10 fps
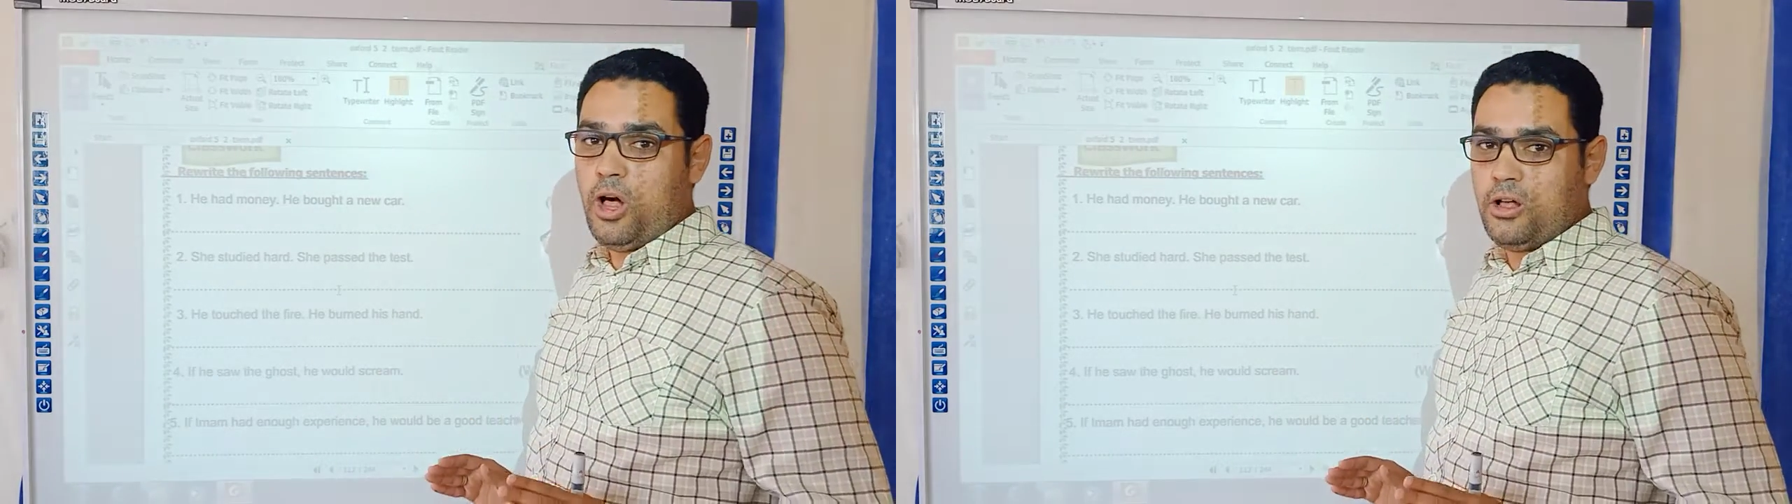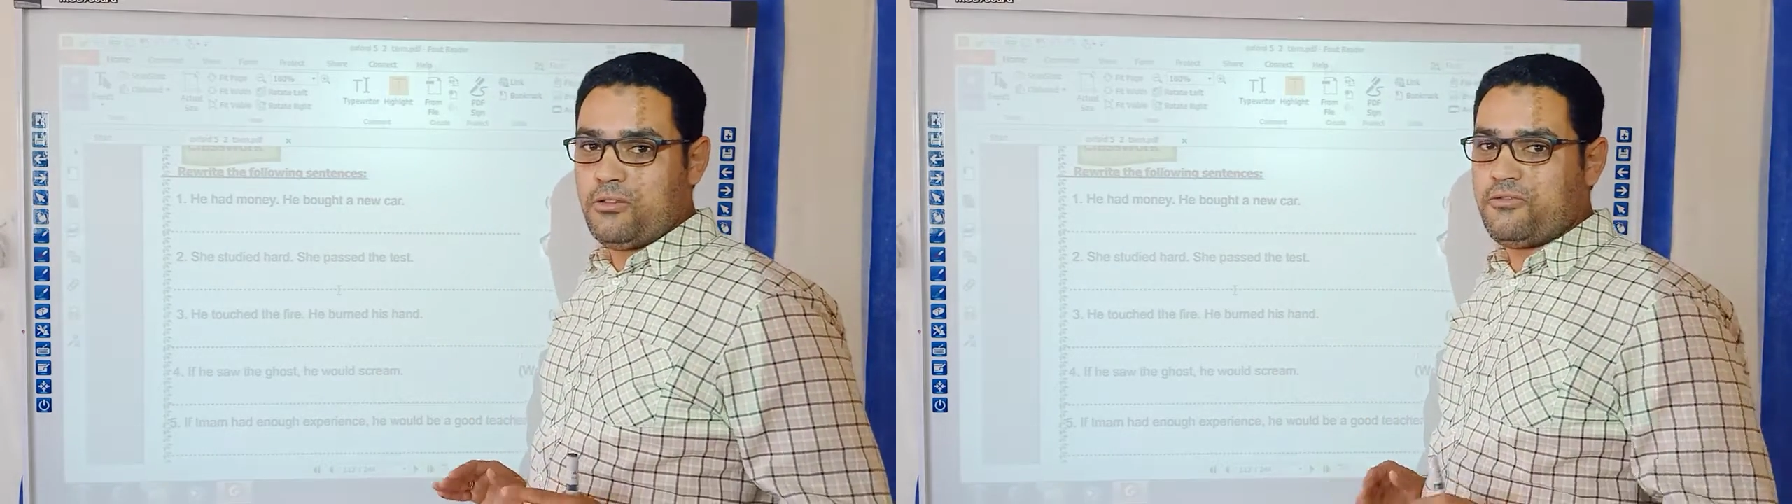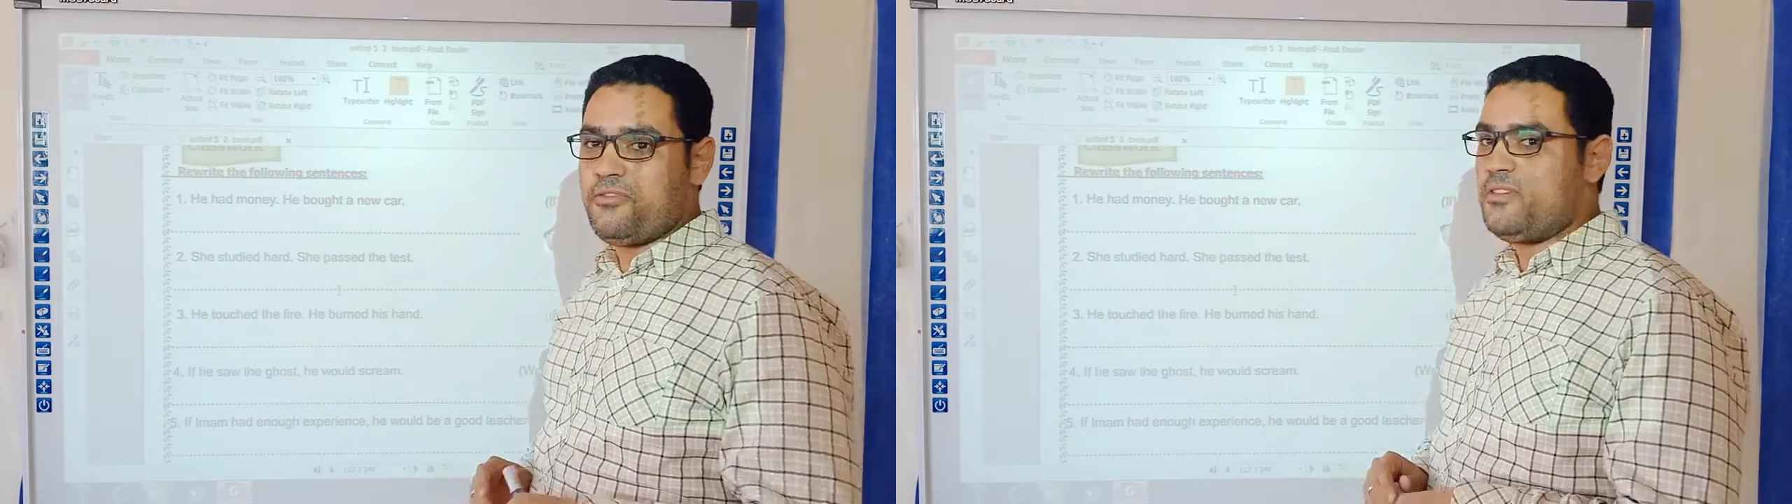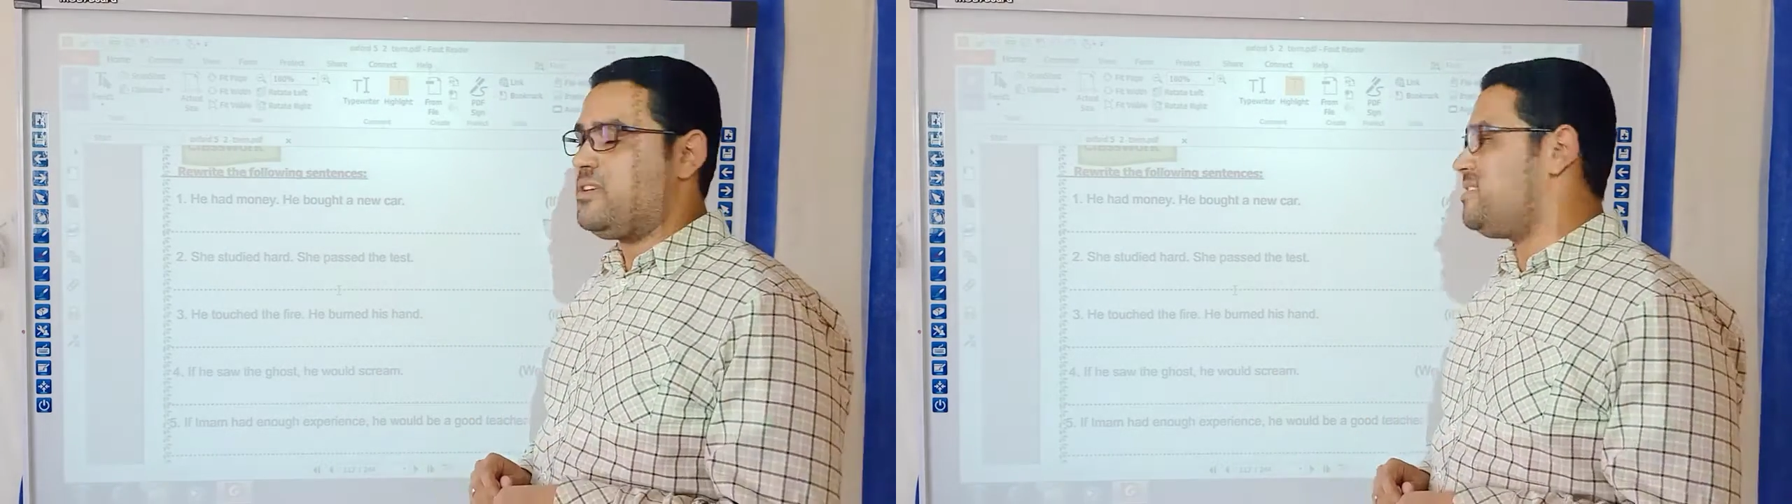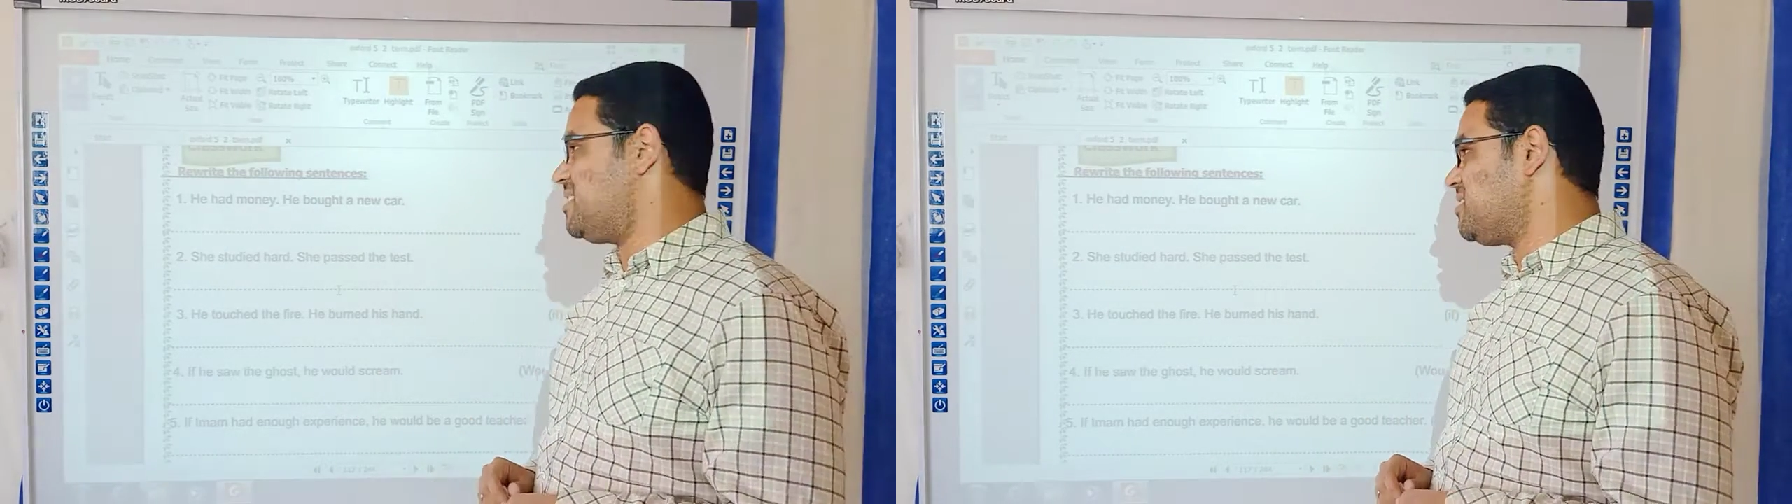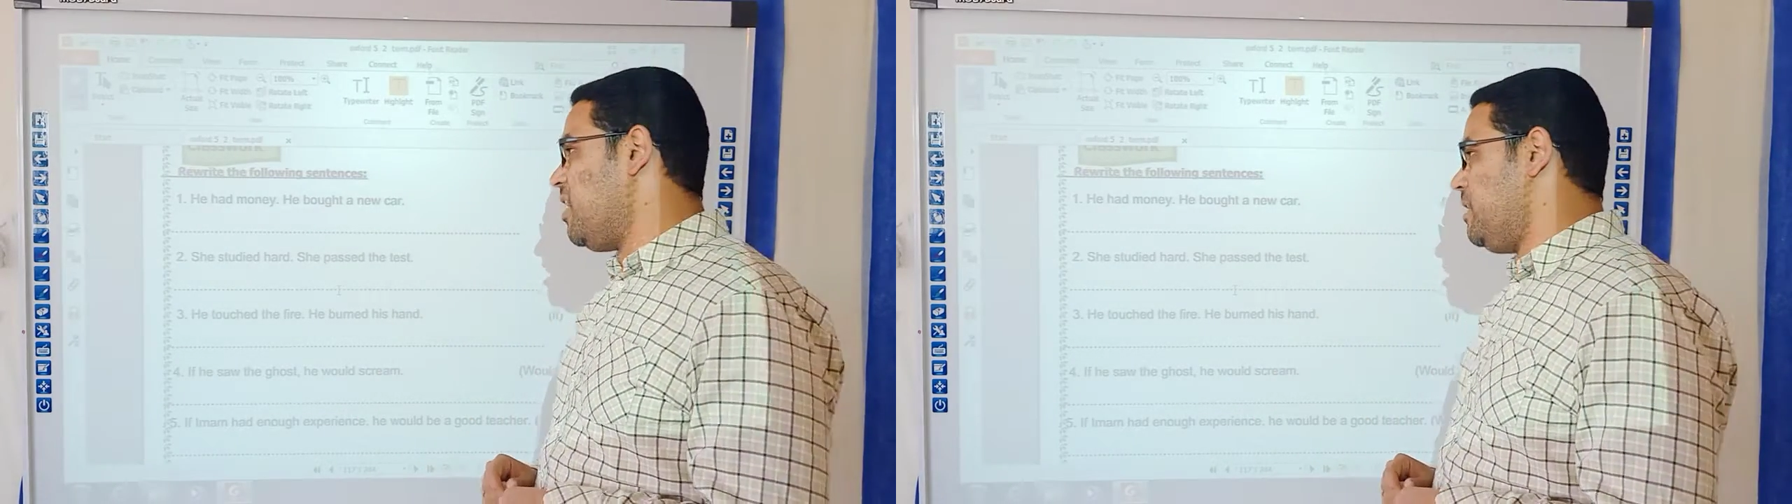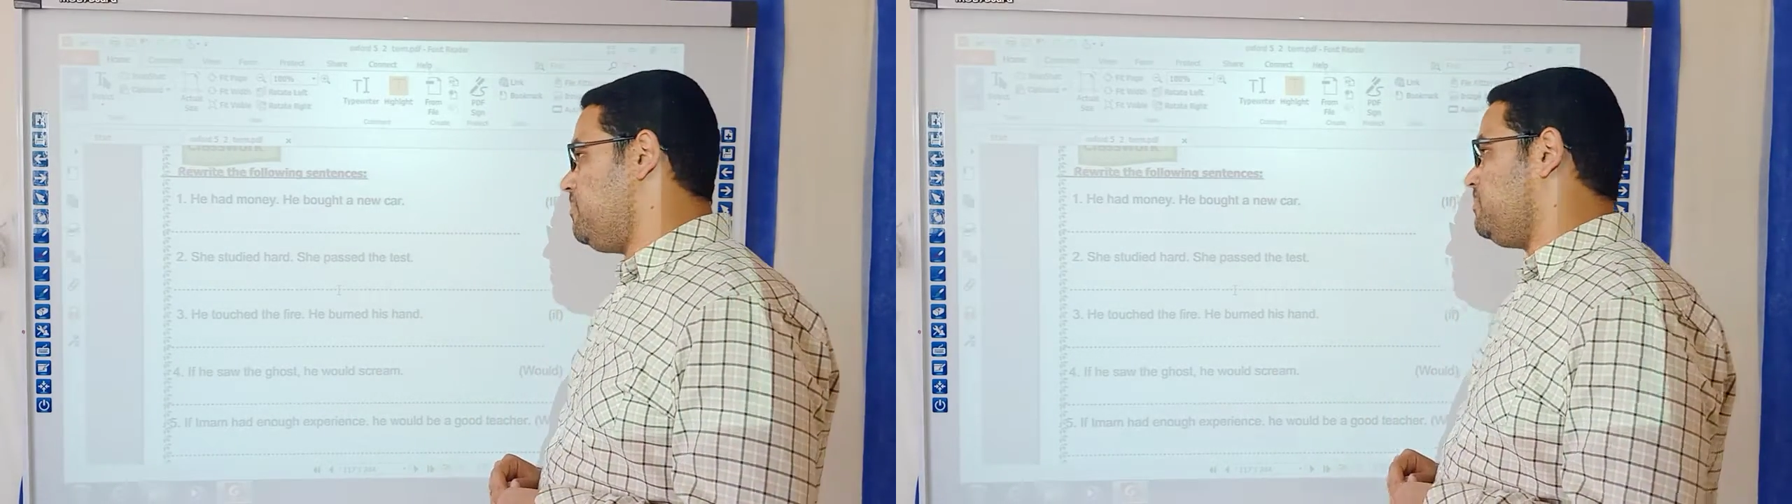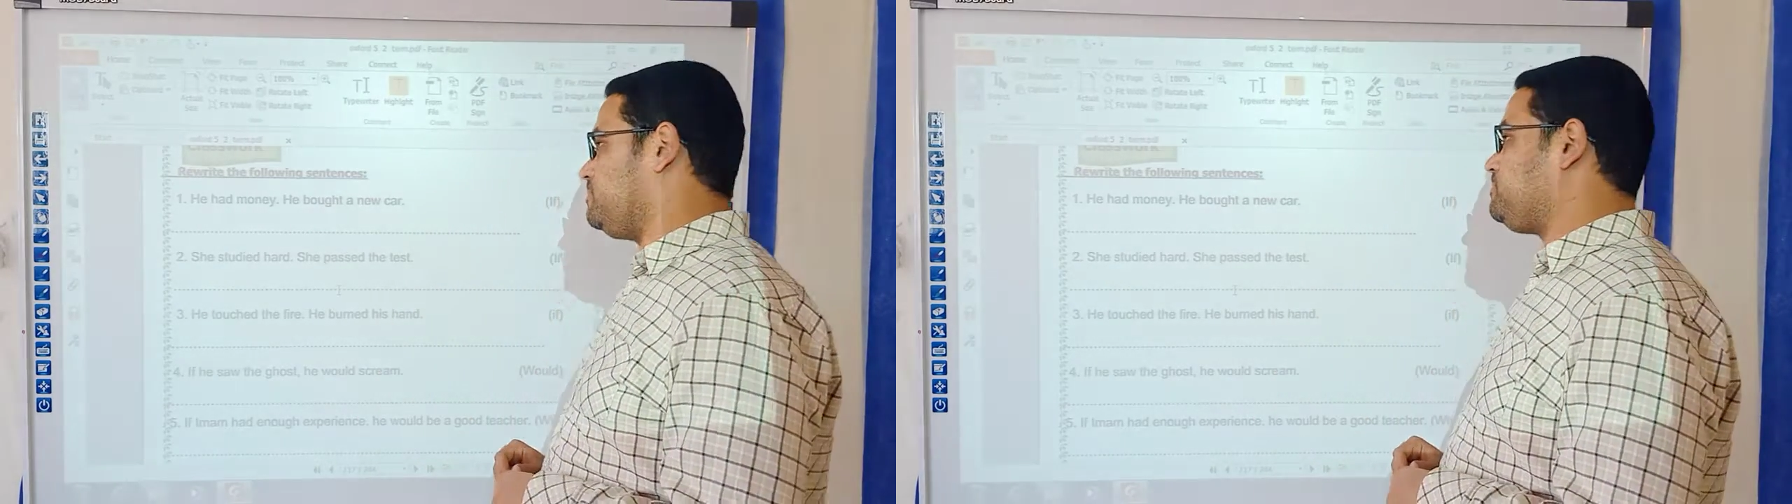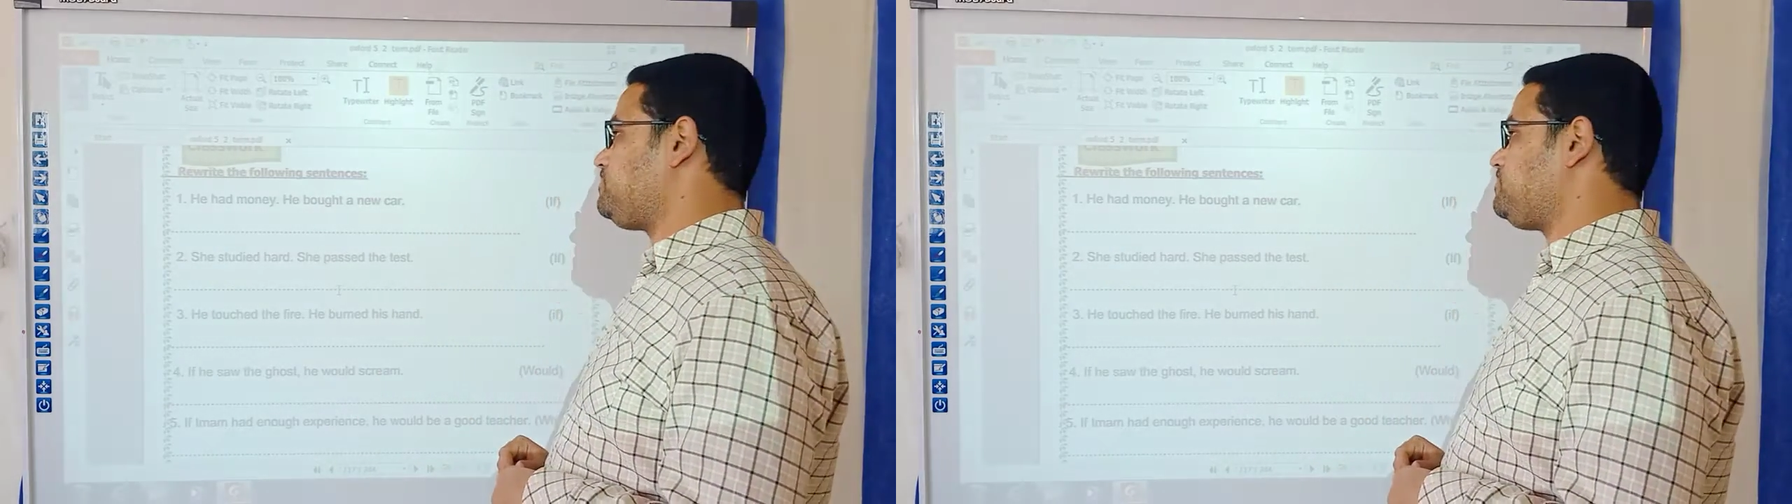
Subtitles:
of this type.